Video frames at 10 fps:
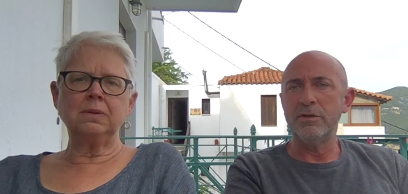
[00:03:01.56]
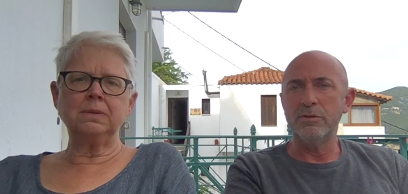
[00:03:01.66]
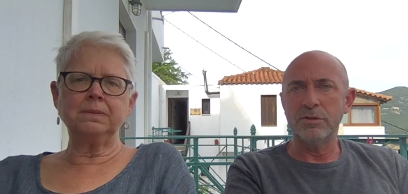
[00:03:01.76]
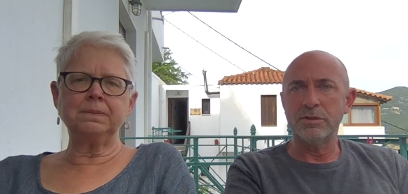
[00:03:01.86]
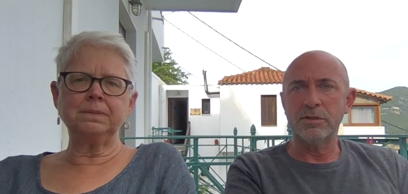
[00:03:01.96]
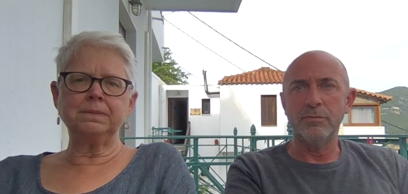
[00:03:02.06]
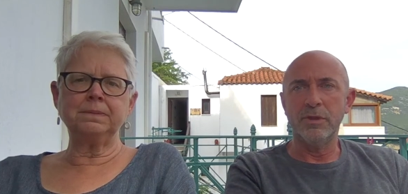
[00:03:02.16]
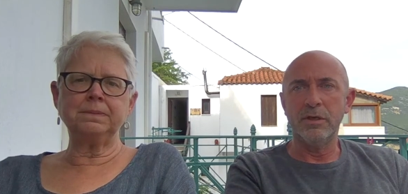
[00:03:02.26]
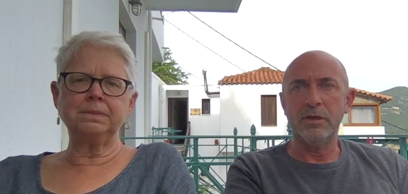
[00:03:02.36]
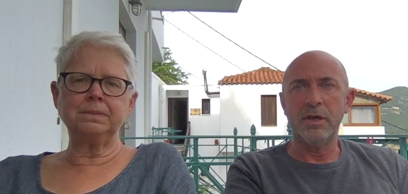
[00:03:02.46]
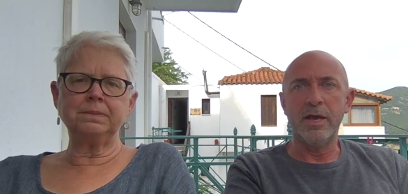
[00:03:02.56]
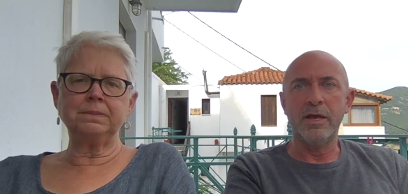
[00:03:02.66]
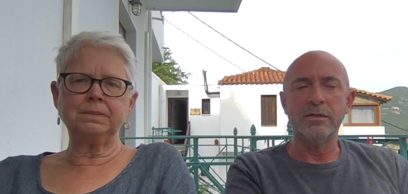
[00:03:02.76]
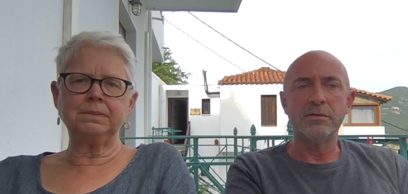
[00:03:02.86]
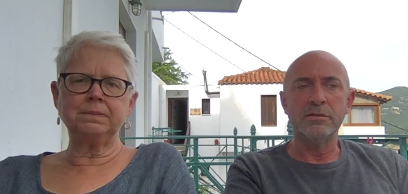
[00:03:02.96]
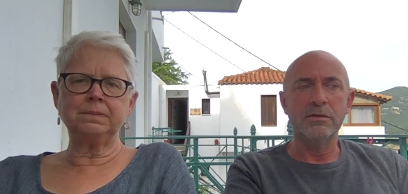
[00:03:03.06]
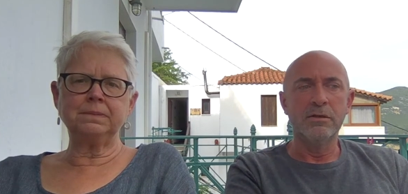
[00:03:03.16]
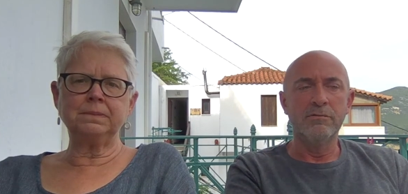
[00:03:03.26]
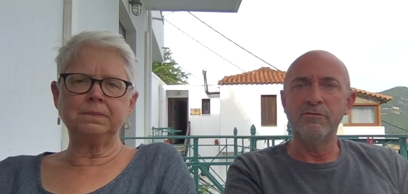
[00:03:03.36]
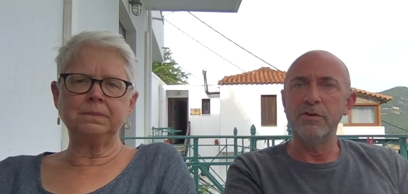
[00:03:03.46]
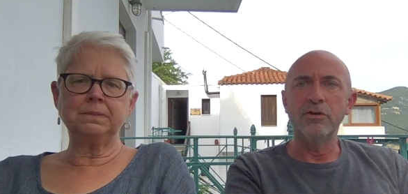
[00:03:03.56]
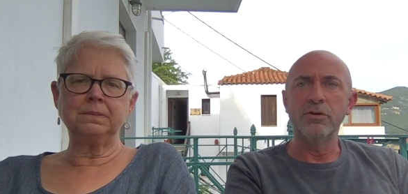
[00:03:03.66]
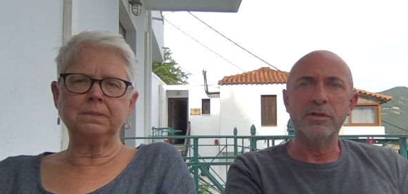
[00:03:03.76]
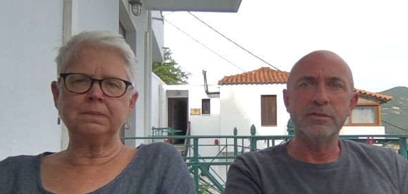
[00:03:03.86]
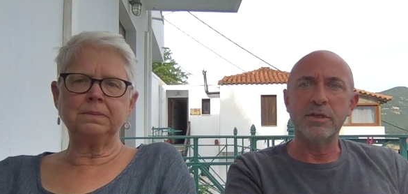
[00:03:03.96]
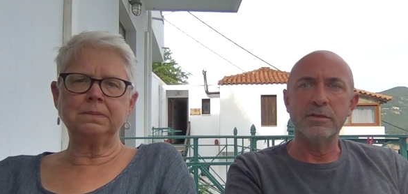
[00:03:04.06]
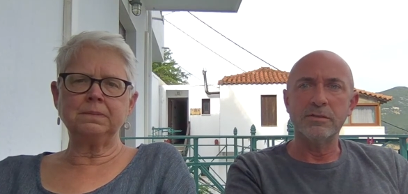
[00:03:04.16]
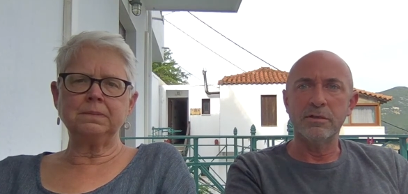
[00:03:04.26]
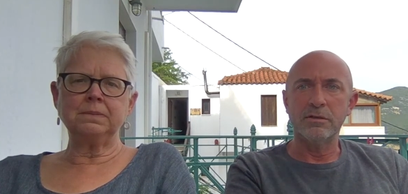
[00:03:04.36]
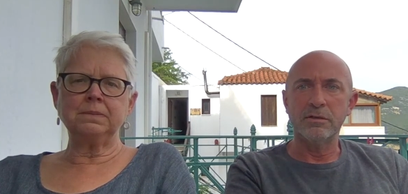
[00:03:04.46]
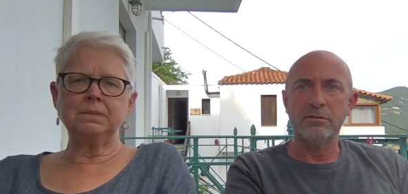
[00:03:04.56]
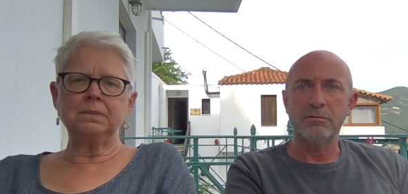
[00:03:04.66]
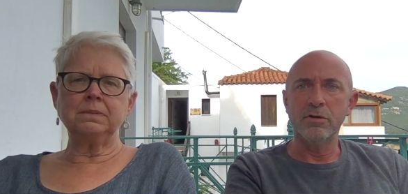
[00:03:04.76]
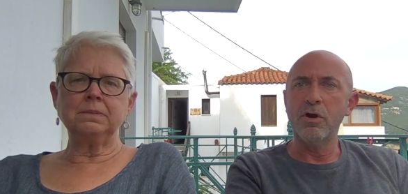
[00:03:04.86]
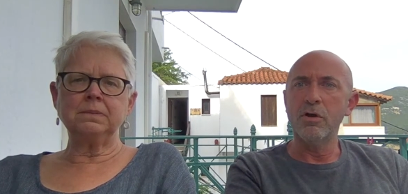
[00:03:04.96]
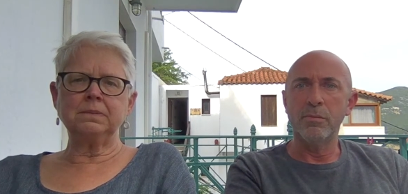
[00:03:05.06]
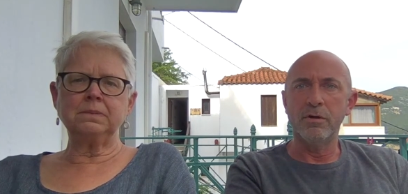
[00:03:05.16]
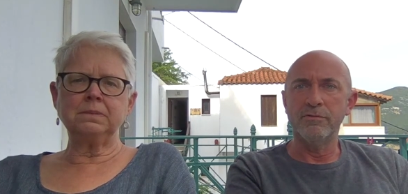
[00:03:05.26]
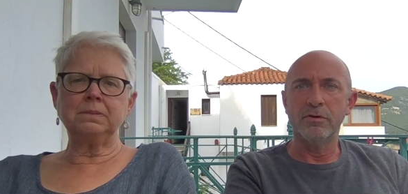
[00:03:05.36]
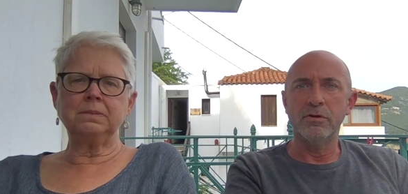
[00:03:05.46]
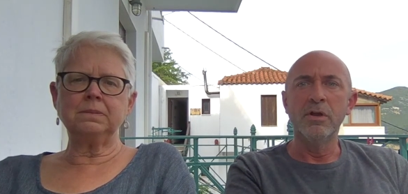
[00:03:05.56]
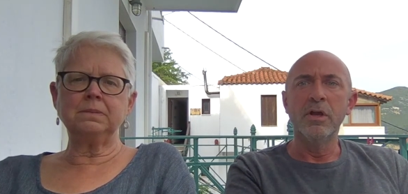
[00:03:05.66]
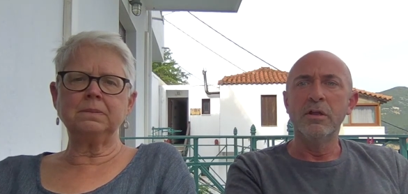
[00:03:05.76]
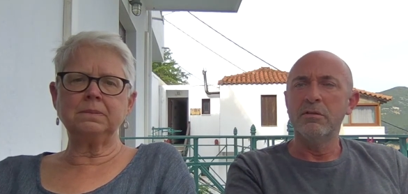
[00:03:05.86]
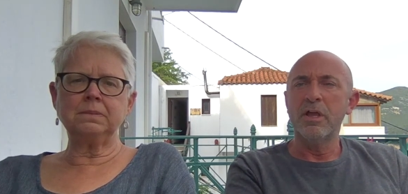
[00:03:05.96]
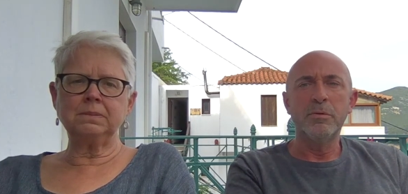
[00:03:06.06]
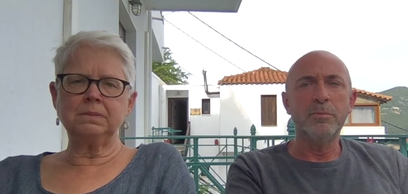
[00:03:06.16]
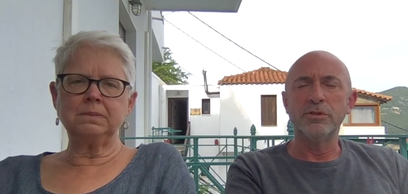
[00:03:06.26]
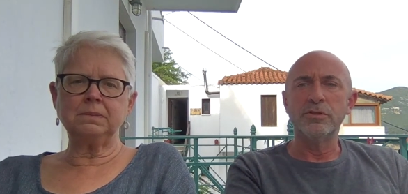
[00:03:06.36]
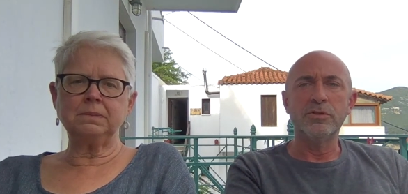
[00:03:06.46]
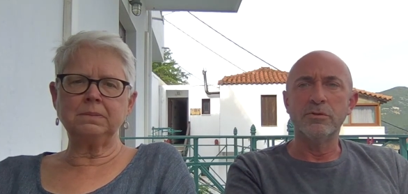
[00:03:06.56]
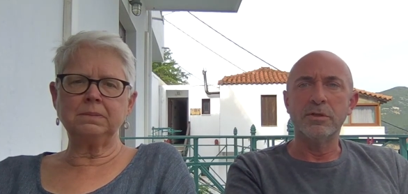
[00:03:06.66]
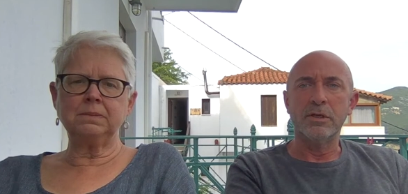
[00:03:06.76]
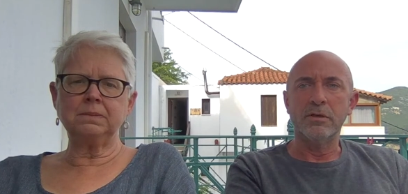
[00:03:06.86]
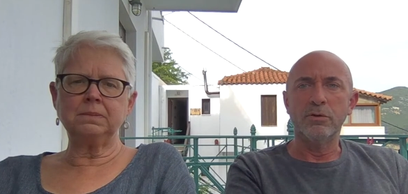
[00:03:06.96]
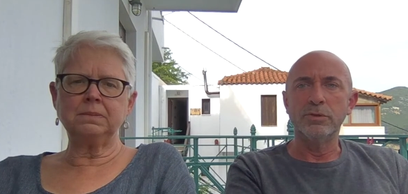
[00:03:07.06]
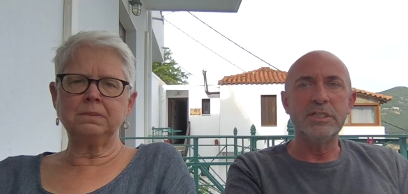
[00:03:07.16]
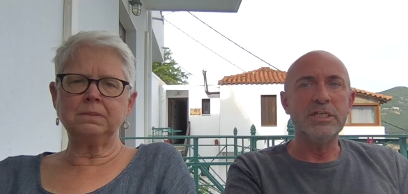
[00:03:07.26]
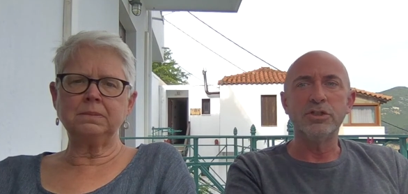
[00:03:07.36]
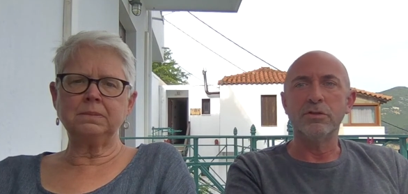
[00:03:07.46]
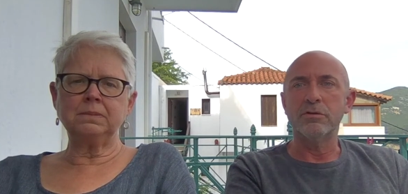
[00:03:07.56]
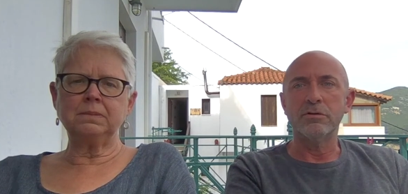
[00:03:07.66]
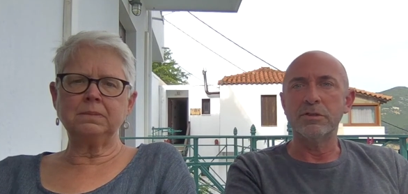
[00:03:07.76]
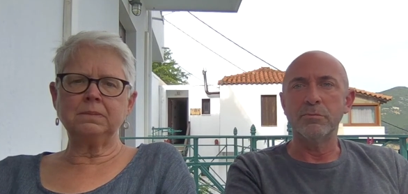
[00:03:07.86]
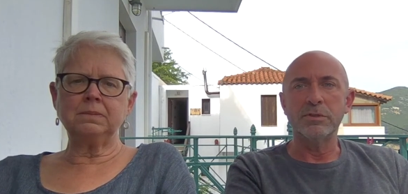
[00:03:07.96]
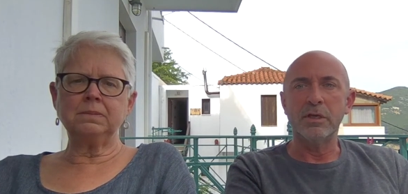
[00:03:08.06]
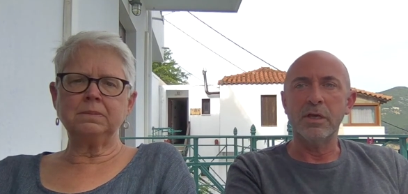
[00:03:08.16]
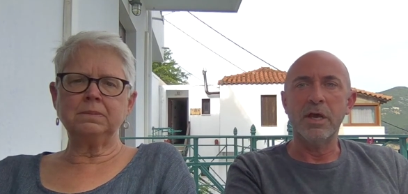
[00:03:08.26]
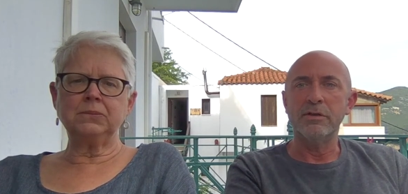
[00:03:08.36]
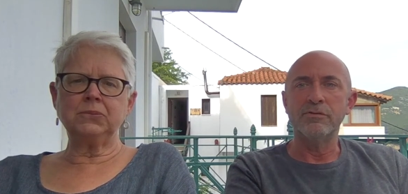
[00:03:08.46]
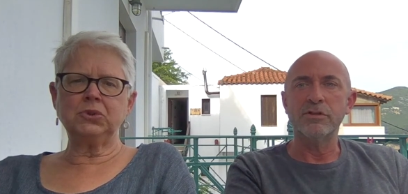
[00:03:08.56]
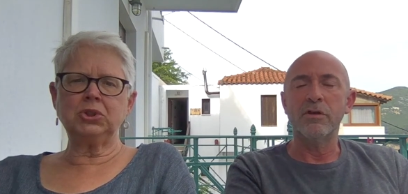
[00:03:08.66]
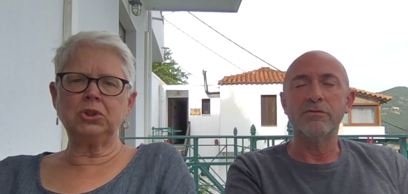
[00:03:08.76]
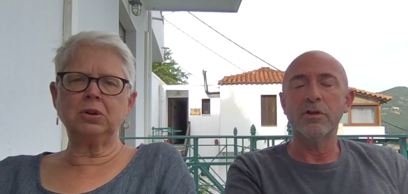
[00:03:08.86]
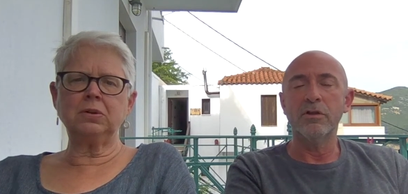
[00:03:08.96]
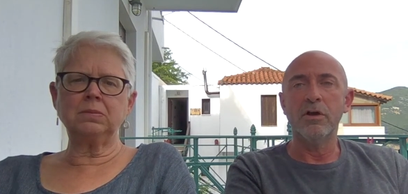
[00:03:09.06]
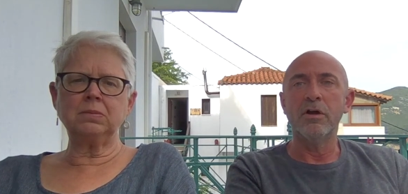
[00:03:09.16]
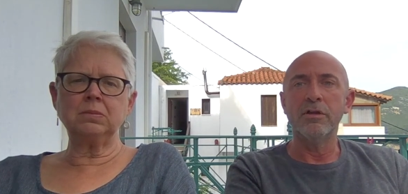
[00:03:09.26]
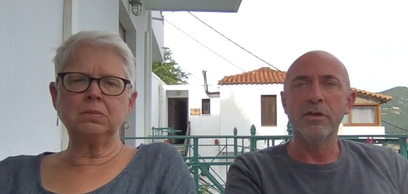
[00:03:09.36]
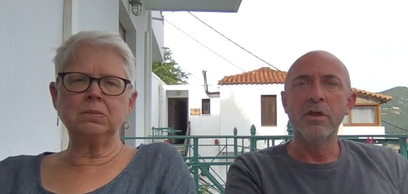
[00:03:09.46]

Speaker 1: uses something as vigorous as a car buffer. A lot of people just use like an old T-shirt or some kind of soft sure. cloth,